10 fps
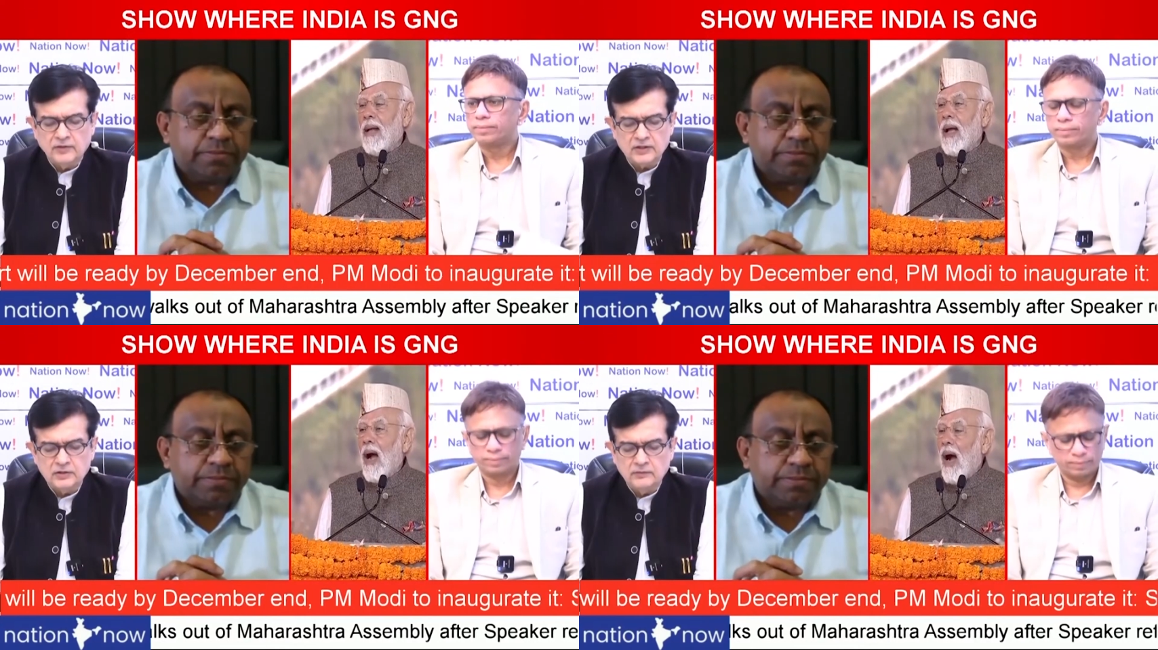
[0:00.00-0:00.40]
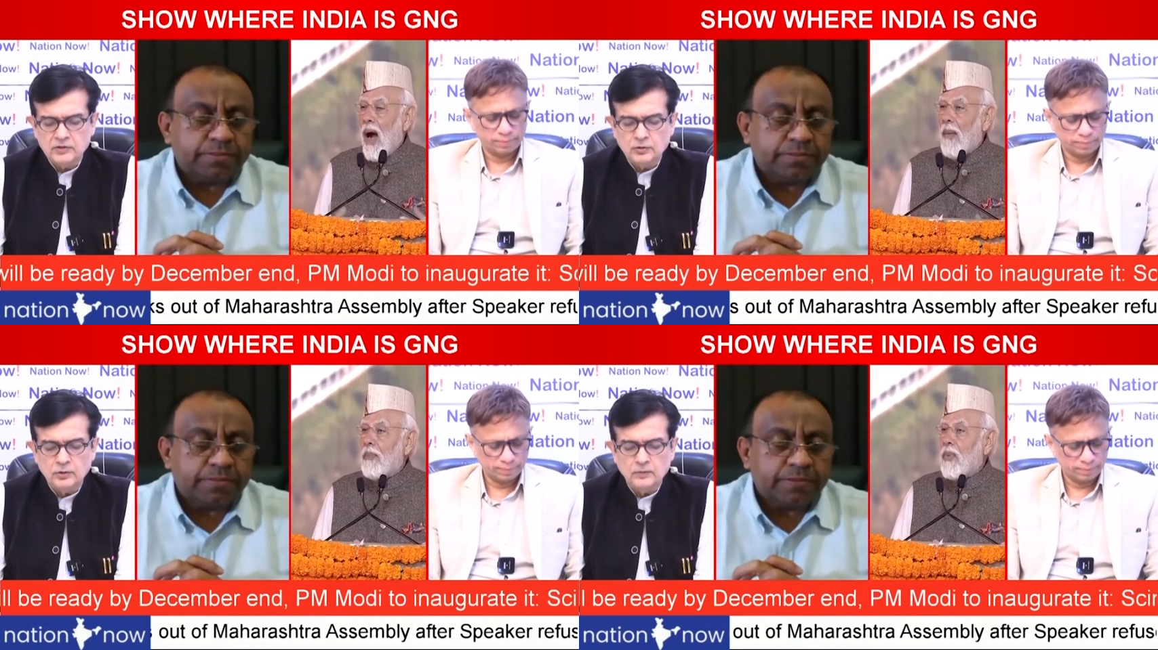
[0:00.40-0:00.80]
Speaker 1: Vaishnav
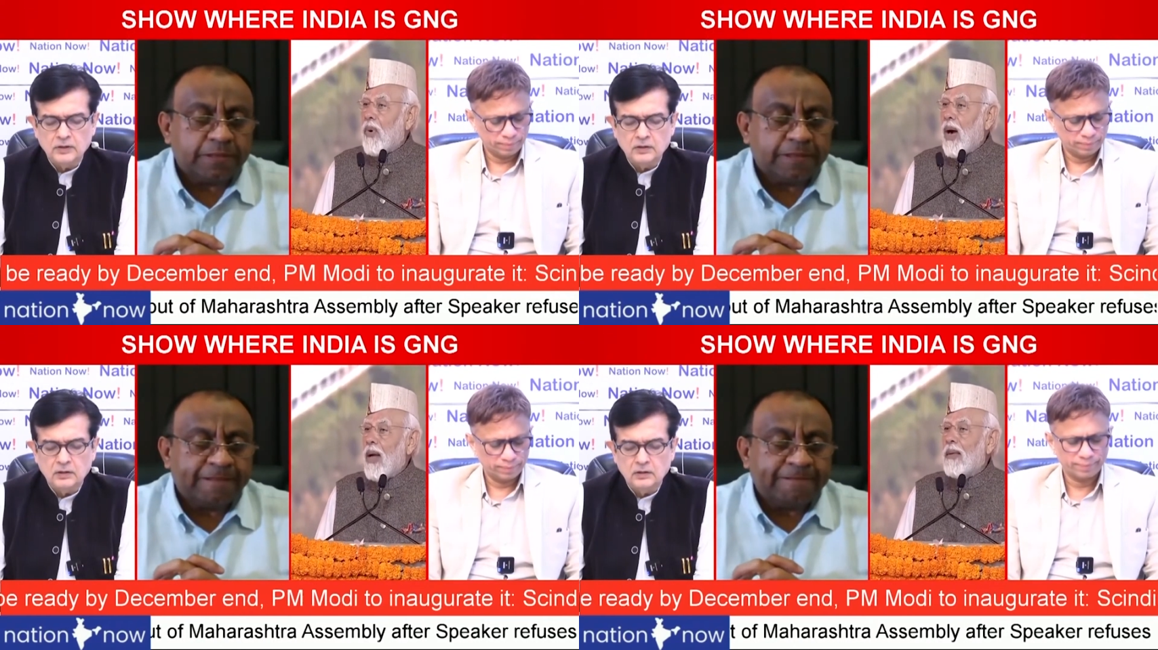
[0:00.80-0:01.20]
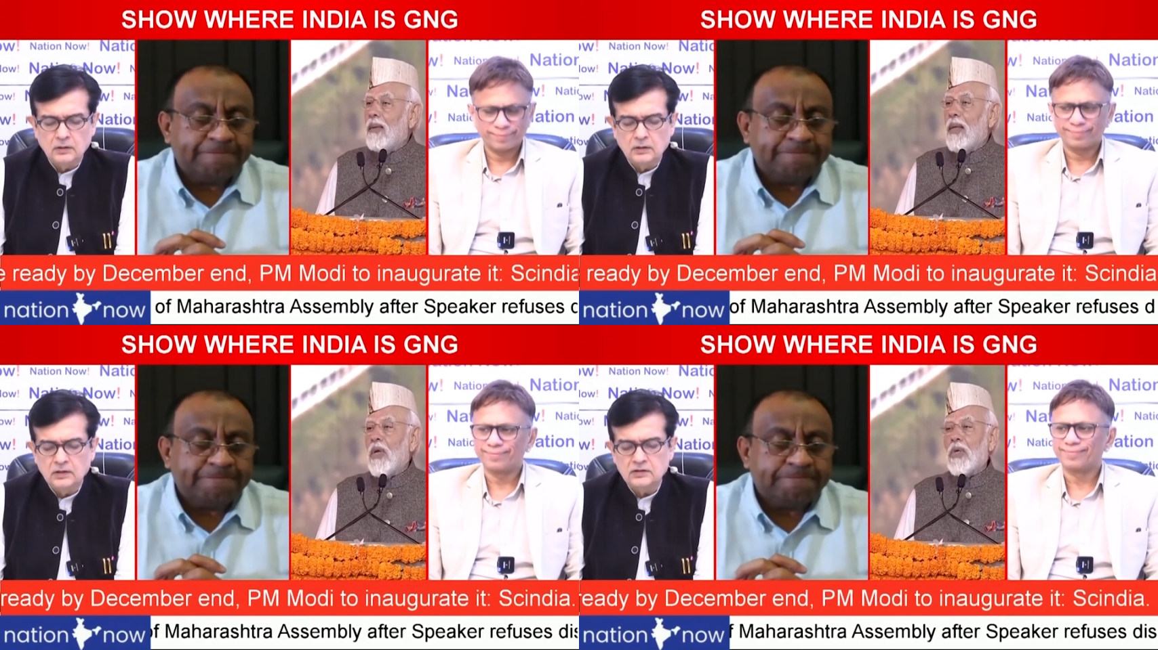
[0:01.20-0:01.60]
is going to be
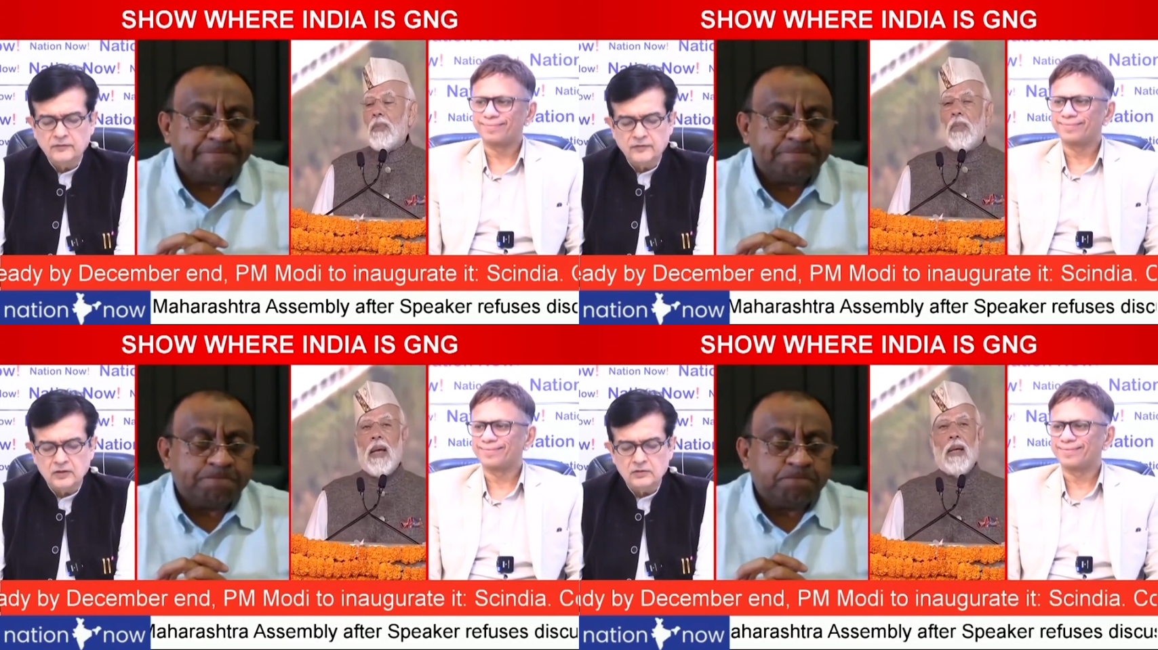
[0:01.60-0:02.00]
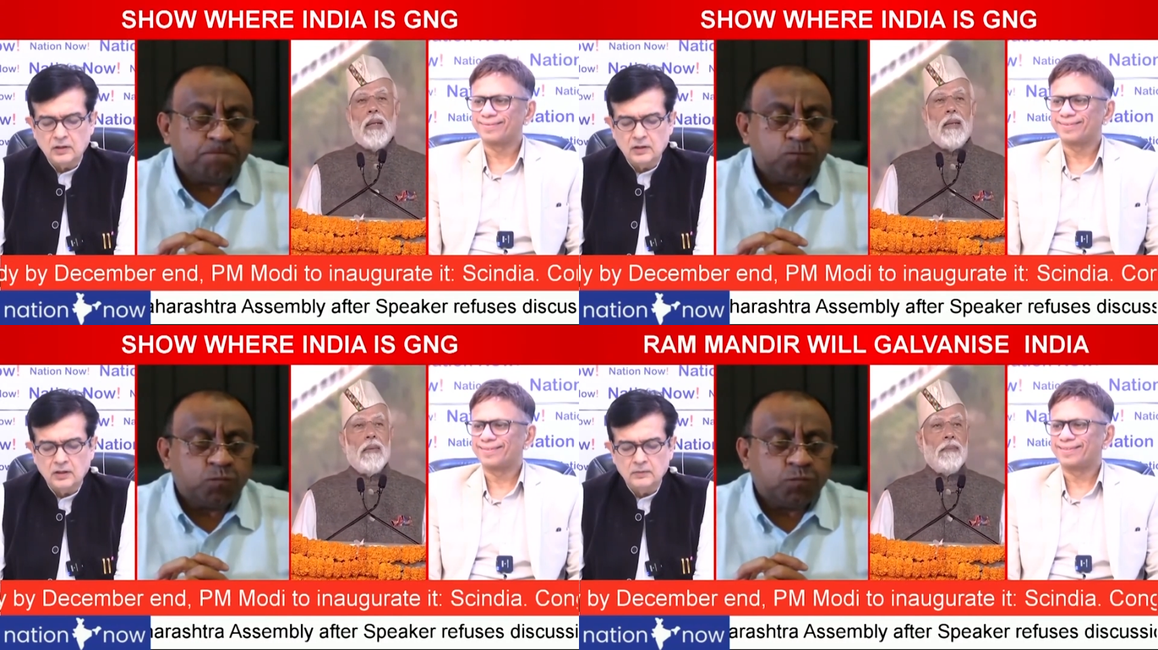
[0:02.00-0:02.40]
the, he's the front
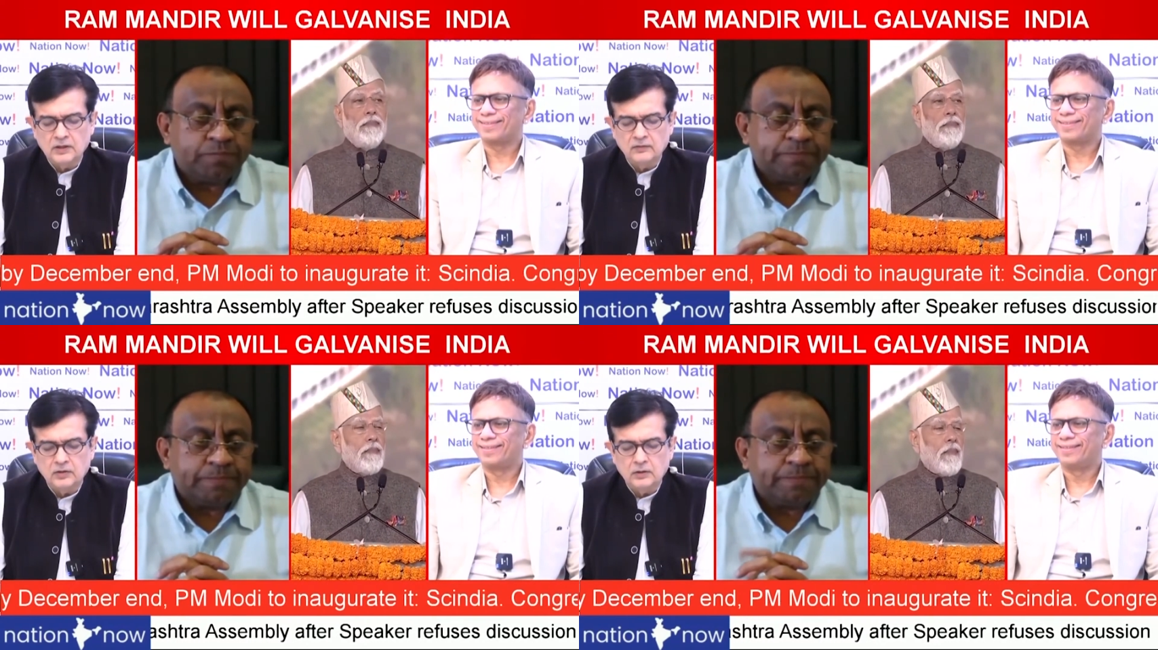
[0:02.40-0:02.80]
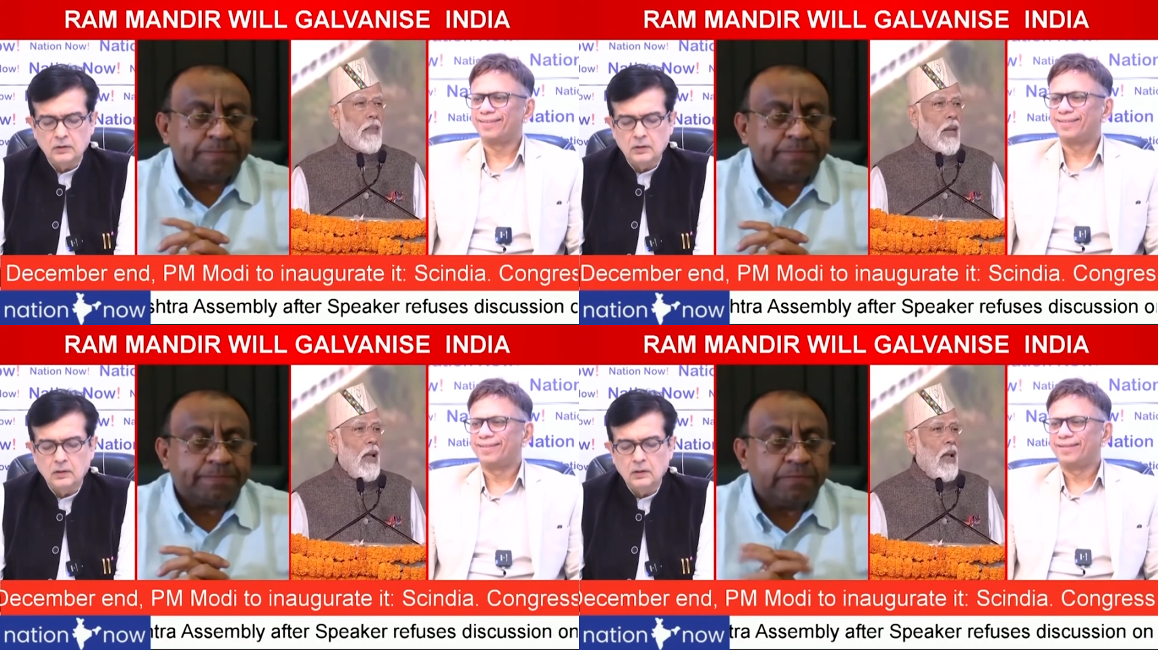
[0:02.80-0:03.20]
runner, I believe,
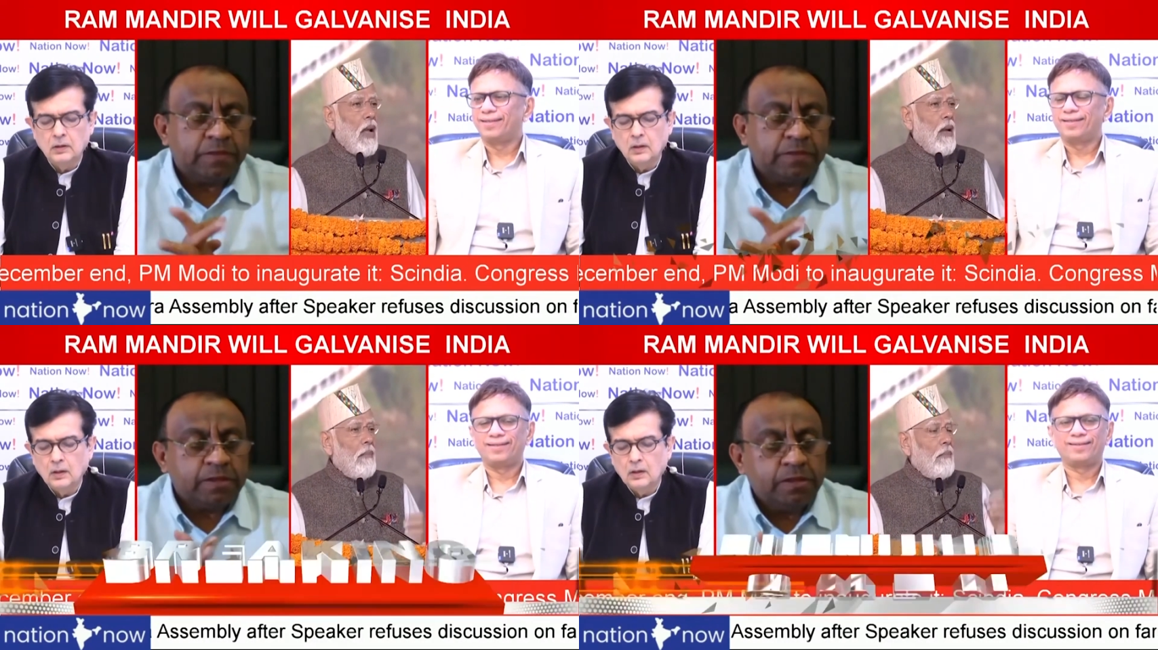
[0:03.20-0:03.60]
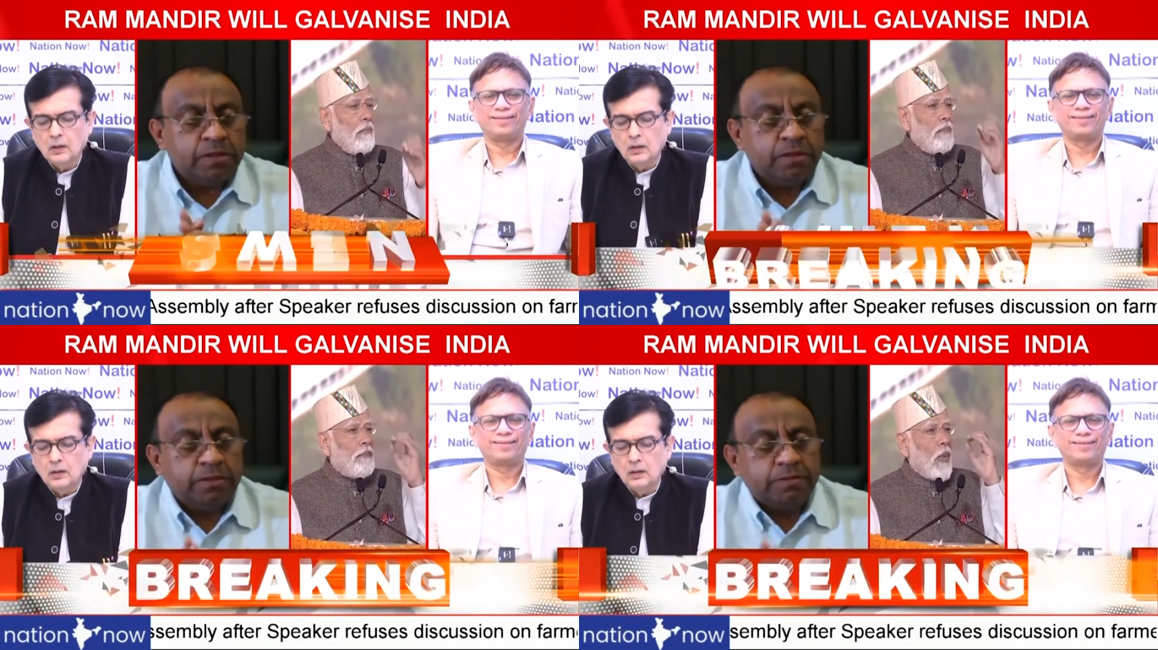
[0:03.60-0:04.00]
in, uh, in,